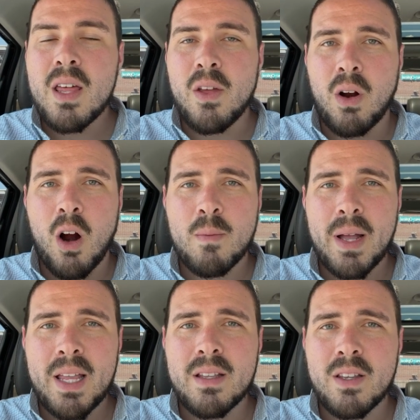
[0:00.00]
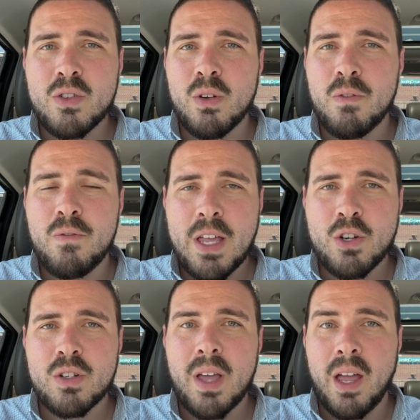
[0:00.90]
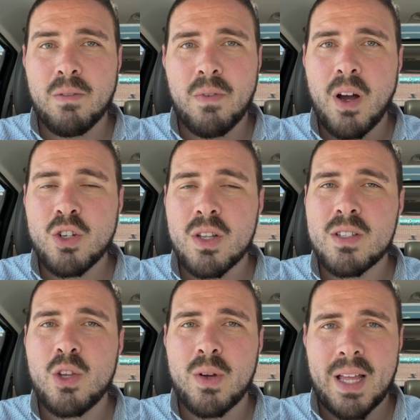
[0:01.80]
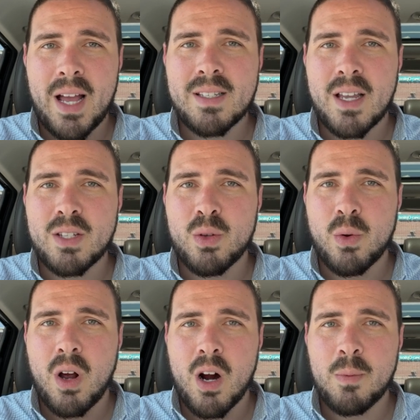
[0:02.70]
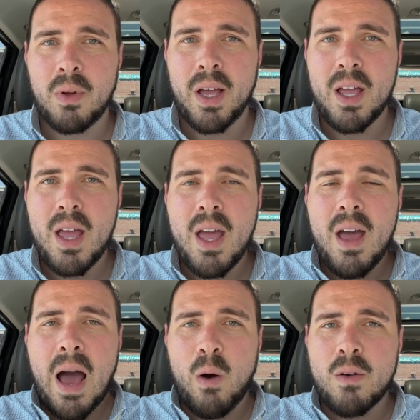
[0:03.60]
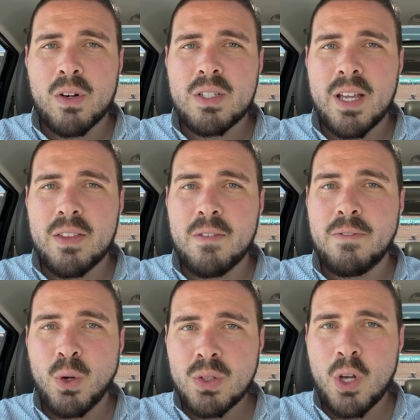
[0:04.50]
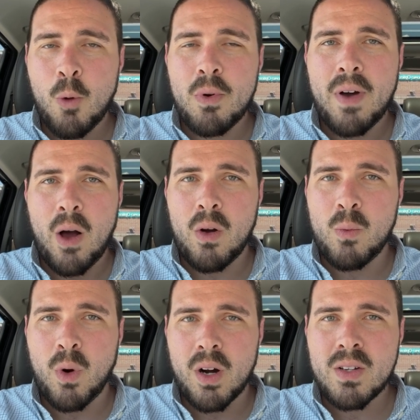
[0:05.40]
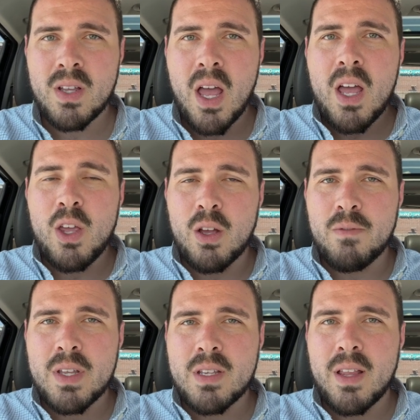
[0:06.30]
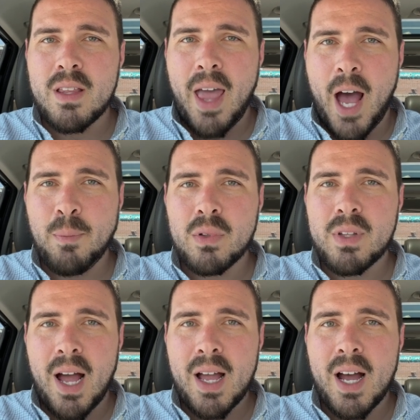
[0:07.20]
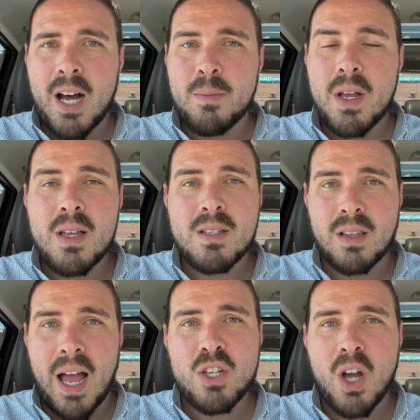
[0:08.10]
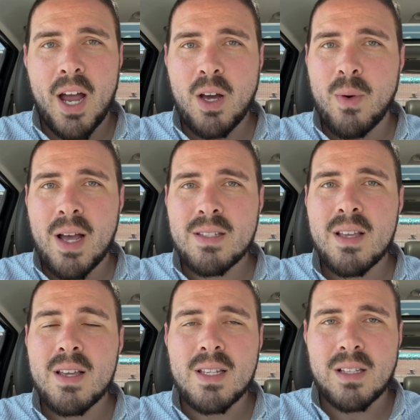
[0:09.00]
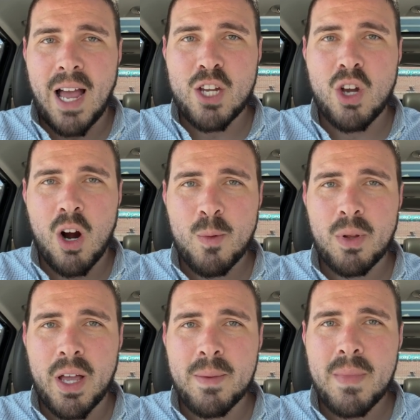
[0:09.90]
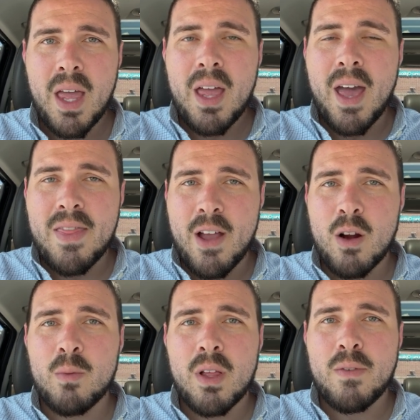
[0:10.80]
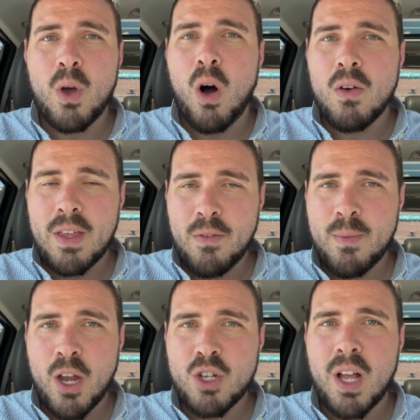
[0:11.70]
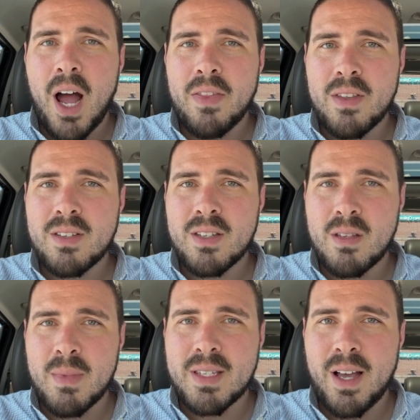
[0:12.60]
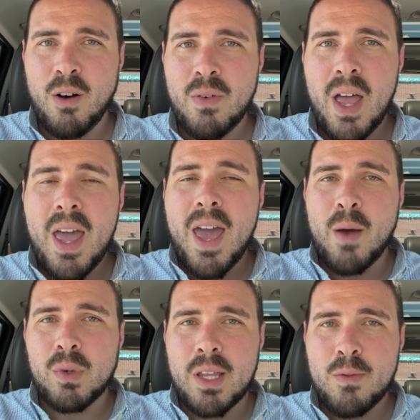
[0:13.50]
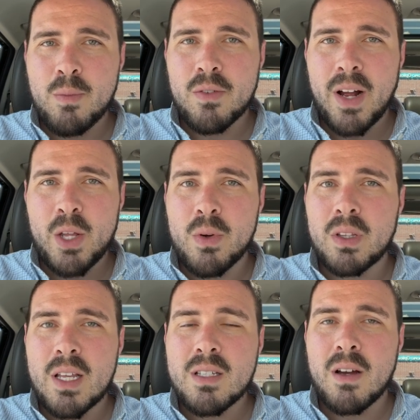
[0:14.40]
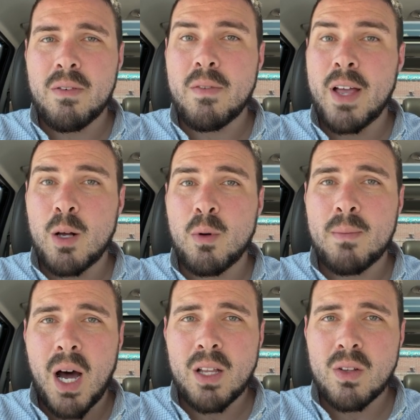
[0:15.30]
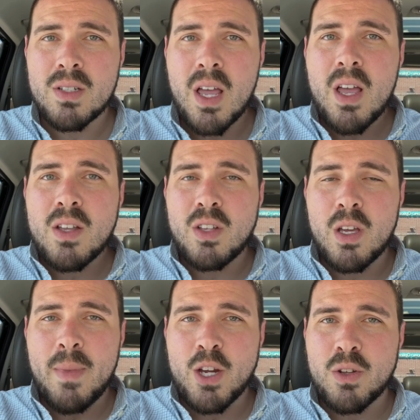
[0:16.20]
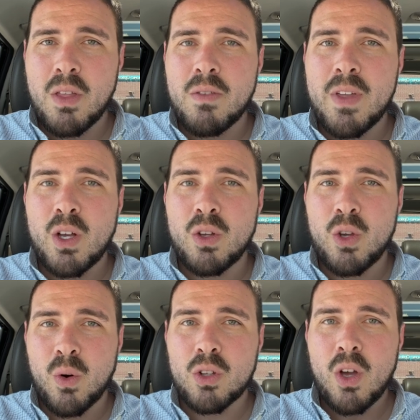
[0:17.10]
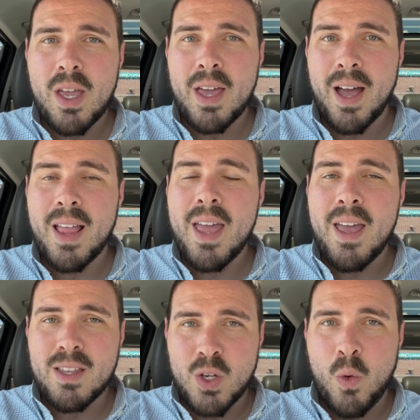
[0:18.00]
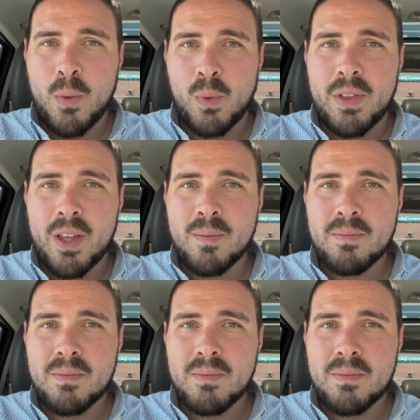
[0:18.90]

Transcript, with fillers: There are many additional features and functions you can access through CarPlay. However, to get the full scope of how it works, you can visit apple.com slash iOS slash CarPlay, and there it will give you all the information on the system itself and will even provide you a list of available models so you can make sure that the vehicle you're looking at is equipped with it.